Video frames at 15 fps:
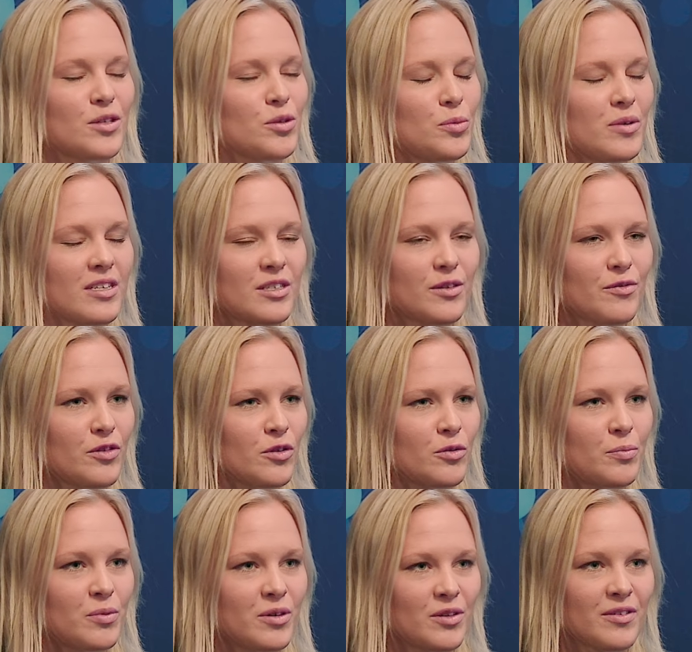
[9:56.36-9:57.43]
So which of
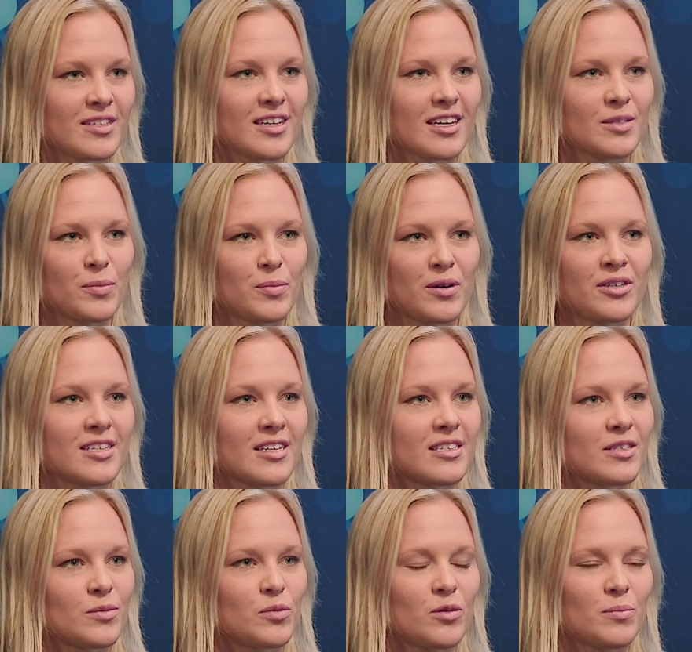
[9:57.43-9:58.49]
your previous
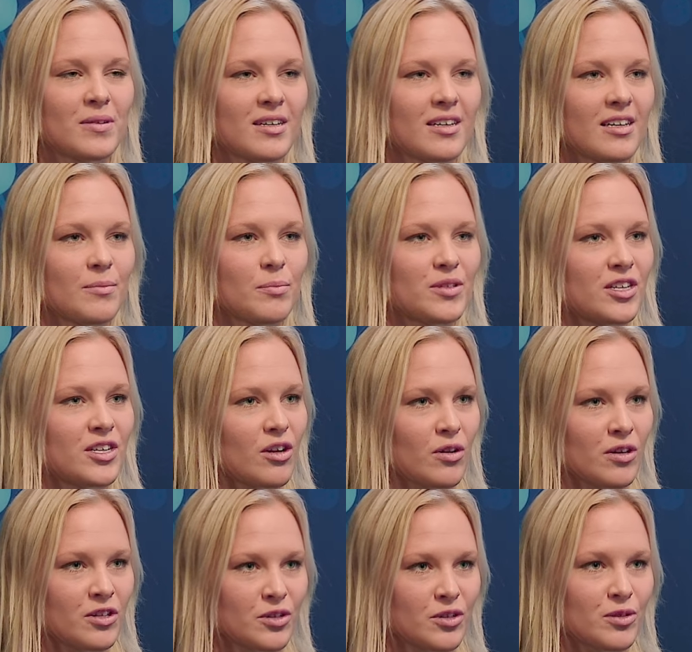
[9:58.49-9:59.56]
experiences will be
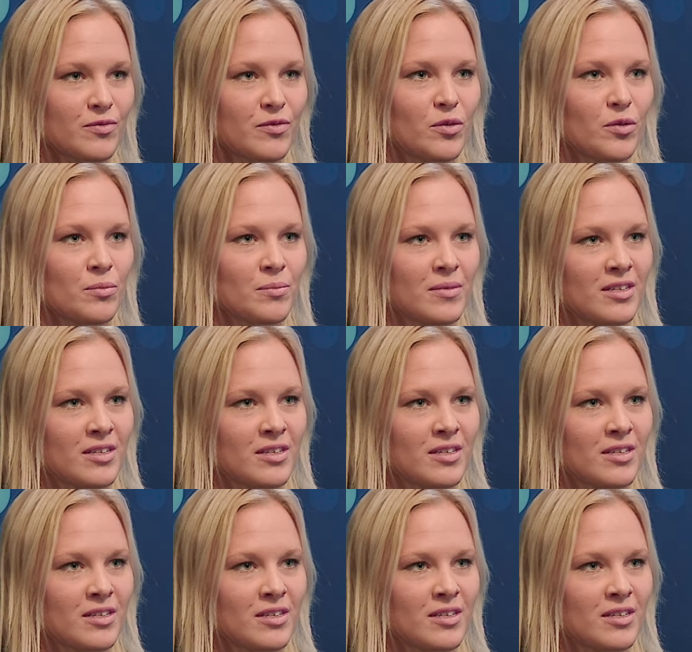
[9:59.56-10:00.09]
particularly useful